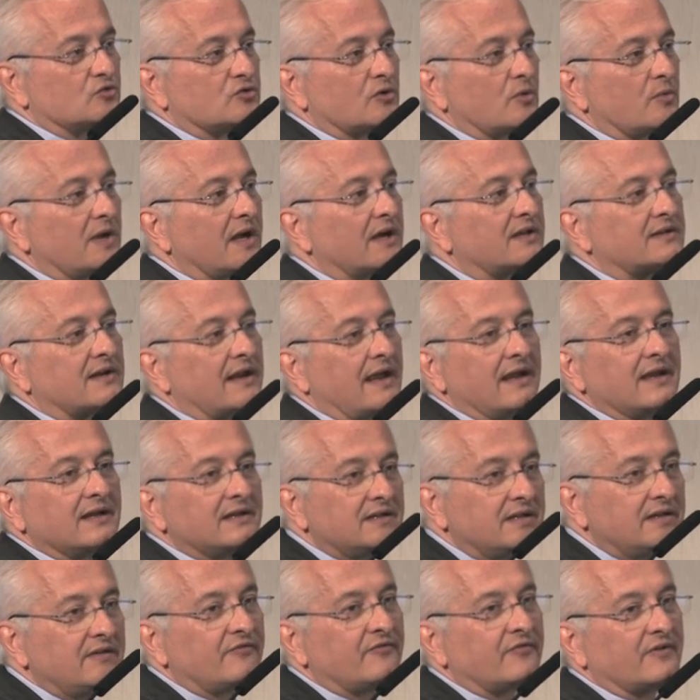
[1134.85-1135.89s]
So we are trying
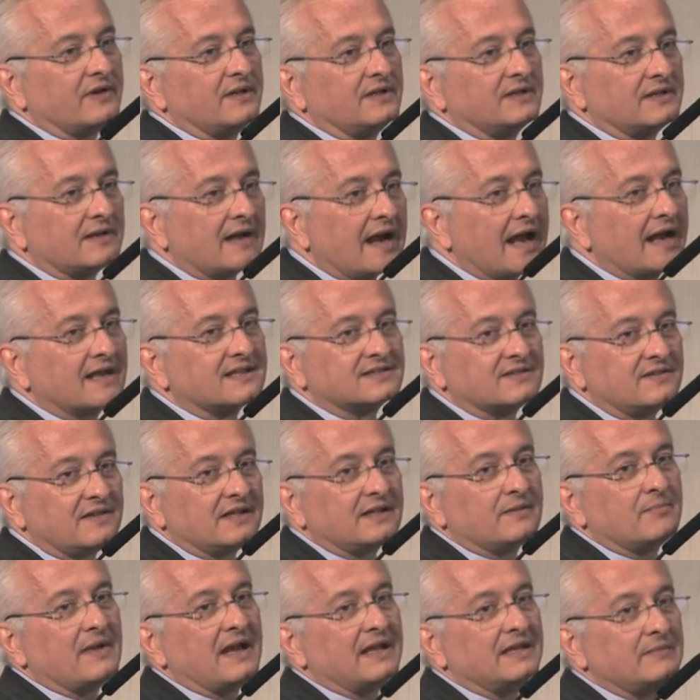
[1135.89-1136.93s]
different drugs
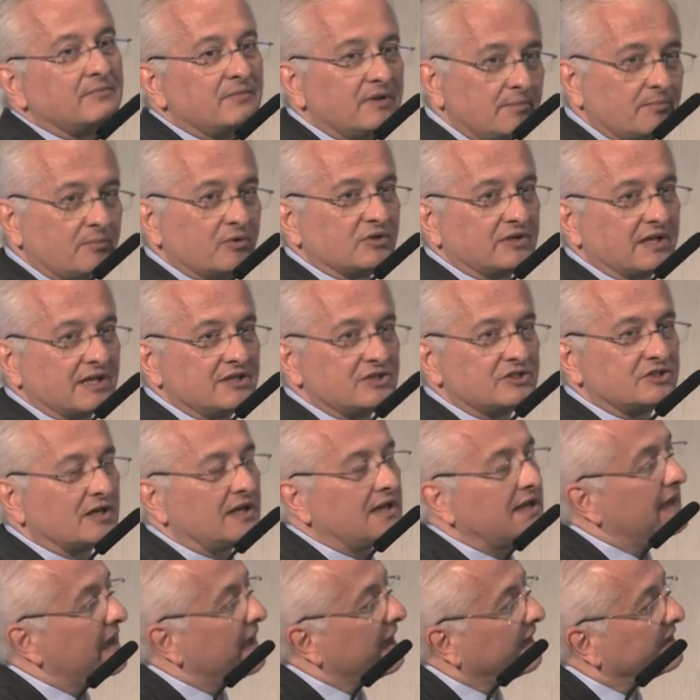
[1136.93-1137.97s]
that might be
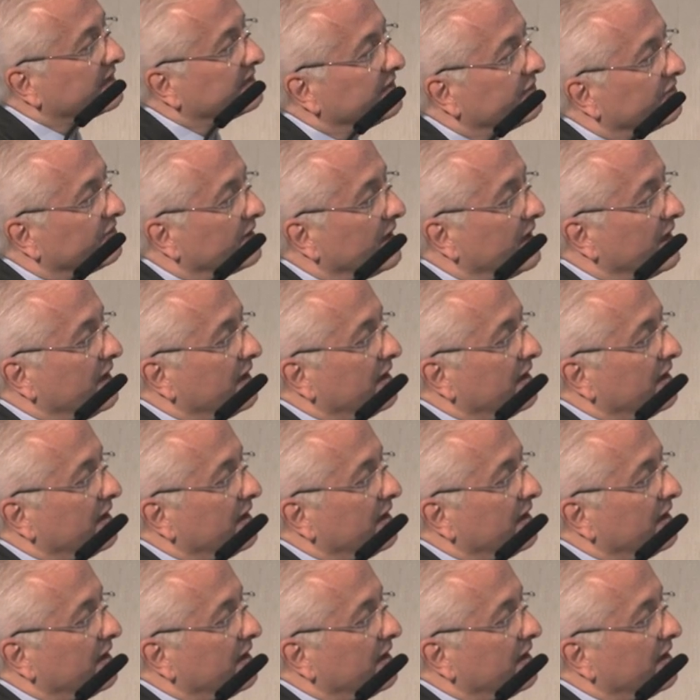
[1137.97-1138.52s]
potentially active,